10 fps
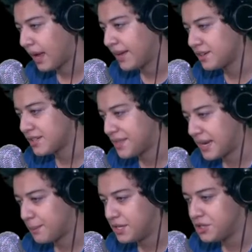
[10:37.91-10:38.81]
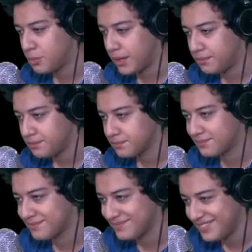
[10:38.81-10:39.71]
I understand that I'm a YouTuber.
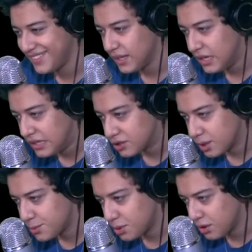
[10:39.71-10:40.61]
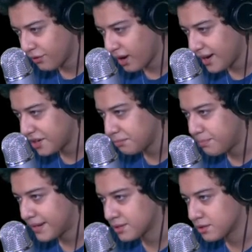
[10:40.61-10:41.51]
Some sort of iron
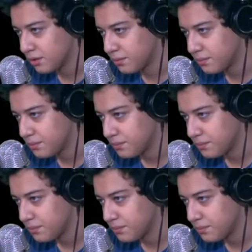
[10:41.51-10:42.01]
pedestal.